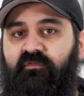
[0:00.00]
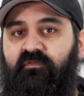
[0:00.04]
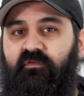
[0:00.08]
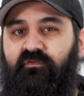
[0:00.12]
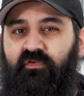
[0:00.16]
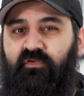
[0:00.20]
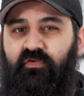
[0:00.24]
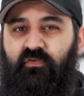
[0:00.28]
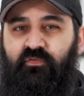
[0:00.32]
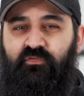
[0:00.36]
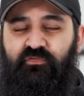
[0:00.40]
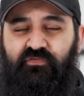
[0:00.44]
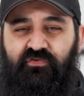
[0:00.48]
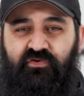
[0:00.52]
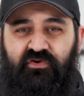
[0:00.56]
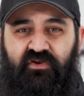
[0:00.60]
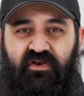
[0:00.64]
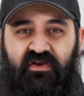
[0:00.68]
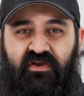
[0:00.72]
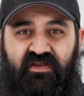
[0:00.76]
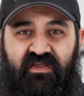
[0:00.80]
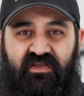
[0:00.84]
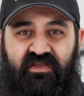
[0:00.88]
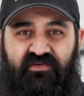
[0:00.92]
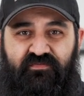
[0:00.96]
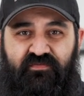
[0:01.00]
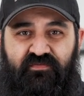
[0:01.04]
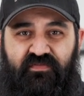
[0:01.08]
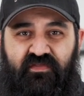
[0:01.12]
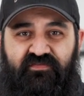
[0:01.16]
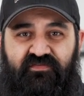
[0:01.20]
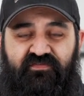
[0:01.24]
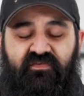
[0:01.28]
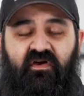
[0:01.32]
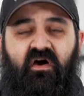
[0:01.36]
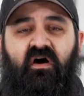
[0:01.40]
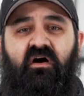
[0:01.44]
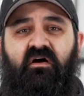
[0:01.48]
The tools you're gonna need for
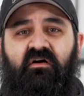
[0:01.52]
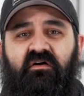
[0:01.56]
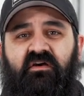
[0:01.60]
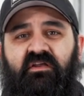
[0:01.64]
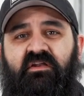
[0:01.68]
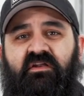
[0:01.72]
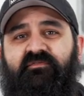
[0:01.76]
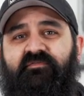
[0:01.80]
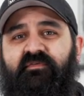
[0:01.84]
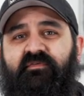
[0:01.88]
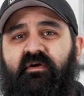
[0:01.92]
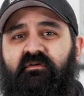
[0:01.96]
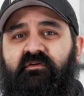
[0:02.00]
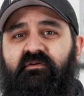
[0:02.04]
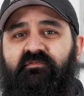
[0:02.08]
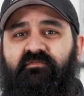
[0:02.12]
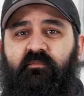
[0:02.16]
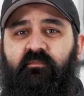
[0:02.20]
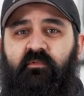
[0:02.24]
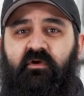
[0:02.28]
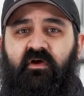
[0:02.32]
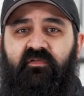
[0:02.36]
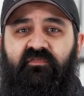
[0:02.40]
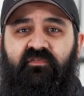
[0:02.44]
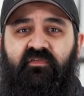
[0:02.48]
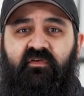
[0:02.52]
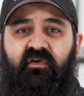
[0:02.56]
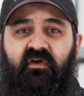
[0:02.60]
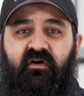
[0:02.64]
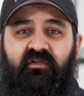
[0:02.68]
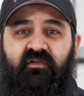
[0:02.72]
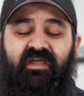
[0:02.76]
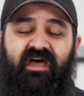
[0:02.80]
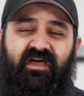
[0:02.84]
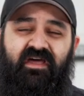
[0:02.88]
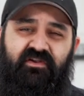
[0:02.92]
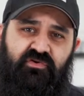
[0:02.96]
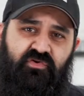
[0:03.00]
this are gonna vary from gun to
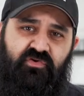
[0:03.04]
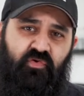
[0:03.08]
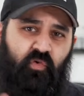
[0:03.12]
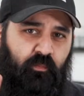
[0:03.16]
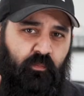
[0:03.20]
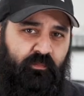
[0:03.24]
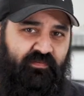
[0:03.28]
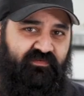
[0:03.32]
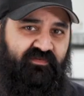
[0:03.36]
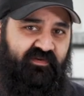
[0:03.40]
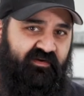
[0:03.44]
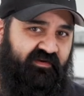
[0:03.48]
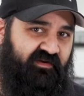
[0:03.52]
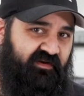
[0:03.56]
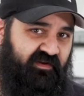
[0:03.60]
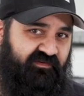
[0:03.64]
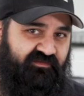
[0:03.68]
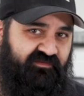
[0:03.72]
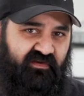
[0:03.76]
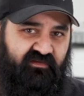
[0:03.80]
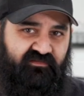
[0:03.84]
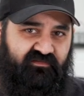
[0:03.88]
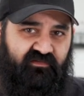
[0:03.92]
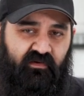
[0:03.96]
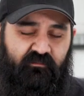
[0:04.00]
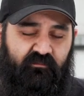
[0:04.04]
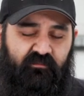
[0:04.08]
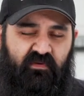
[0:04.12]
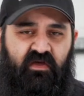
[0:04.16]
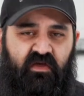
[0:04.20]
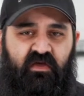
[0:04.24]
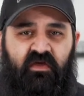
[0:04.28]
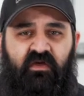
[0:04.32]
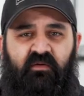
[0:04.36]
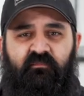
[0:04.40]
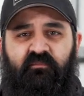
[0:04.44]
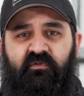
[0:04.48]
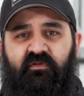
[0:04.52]
gun and your particular setup,
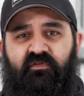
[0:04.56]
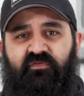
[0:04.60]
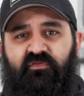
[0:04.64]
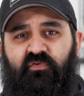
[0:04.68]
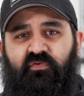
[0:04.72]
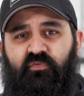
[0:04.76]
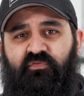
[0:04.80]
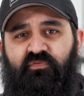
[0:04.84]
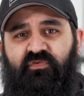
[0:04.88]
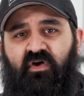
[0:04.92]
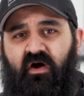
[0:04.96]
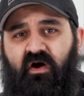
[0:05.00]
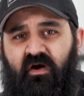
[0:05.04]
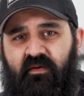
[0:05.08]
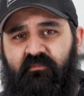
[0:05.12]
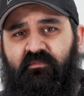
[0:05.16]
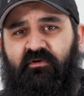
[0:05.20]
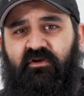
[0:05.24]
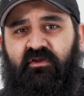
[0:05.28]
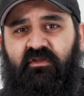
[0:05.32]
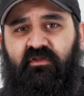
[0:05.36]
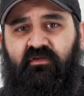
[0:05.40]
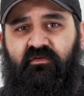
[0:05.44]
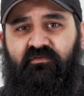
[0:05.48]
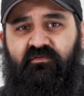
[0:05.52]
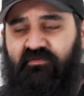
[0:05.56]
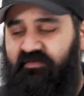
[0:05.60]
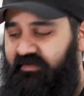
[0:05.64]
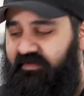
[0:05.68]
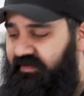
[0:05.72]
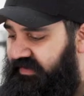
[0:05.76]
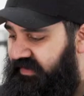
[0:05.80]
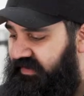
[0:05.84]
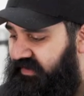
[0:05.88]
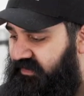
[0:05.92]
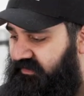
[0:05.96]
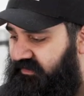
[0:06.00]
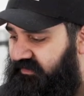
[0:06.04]
but the tools I'm gonna use
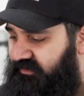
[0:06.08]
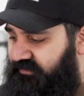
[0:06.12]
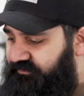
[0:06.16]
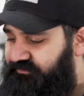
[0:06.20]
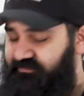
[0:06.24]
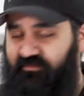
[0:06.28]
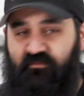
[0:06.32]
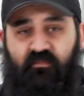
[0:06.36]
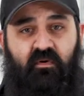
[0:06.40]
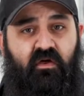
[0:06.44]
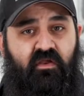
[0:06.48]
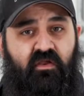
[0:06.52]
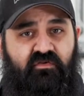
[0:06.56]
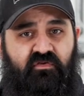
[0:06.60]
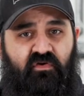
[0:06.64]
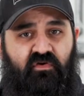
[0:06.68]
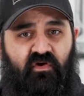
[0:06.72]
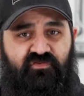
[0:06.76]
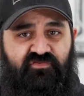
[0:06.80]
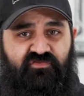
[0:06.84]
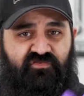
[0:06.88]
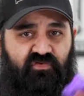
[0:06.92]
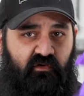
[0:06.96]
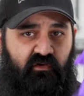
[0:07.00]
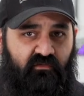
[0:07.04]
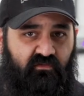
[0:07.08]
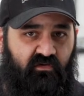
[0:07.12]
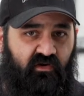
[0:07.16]
today are some nitrile